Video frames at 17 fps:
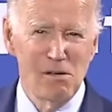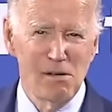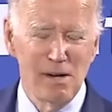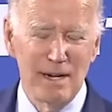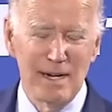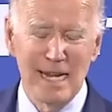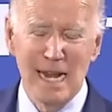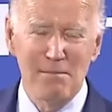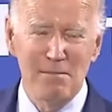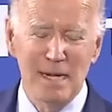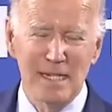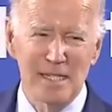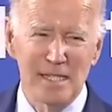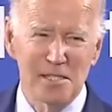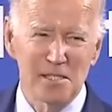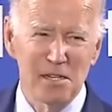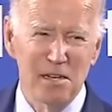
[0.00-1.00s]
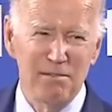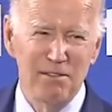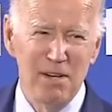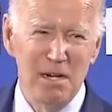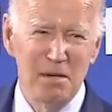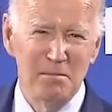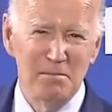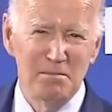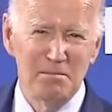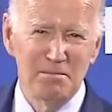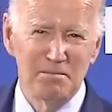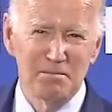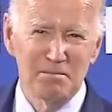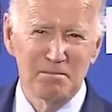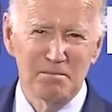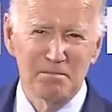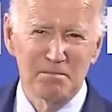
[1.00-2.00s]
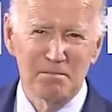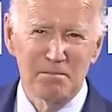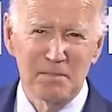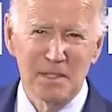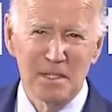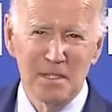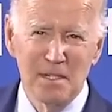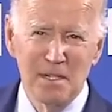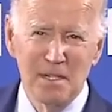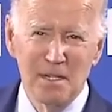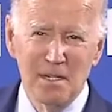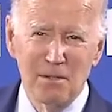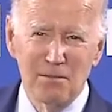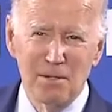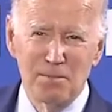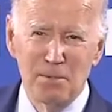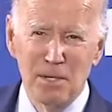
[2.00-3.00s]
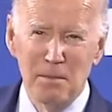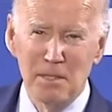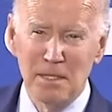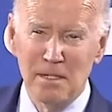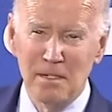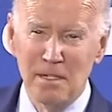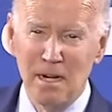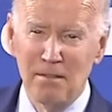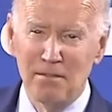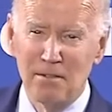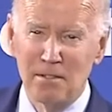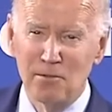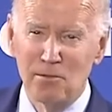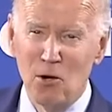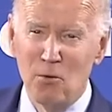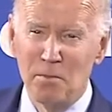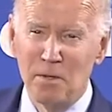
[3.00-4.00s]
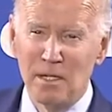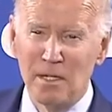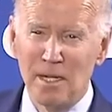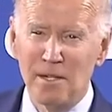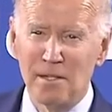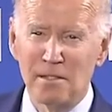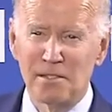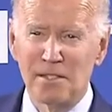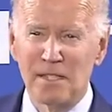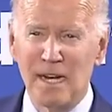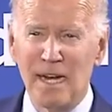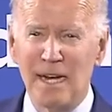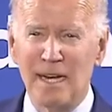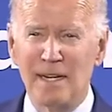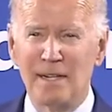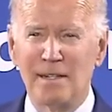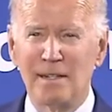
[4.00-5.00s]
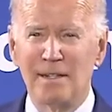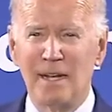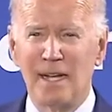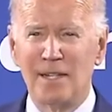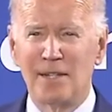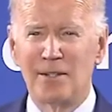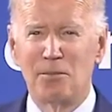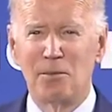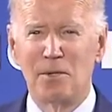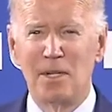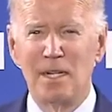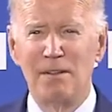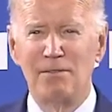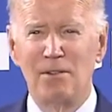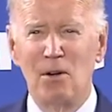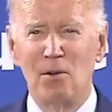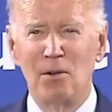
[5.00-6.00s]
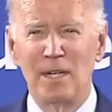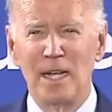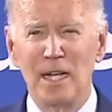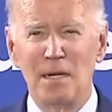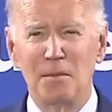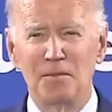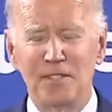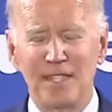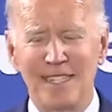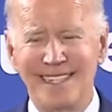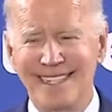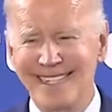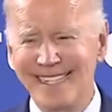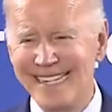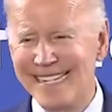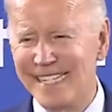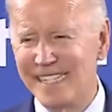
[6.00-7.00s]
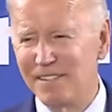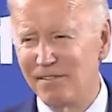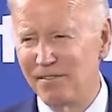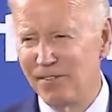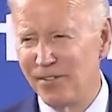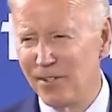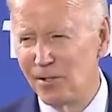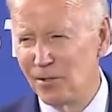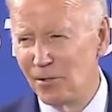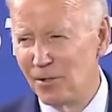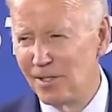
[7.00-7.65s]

You can't make this stuff up. Republican governors wrote me a letter saying that the relief only helps the elite few.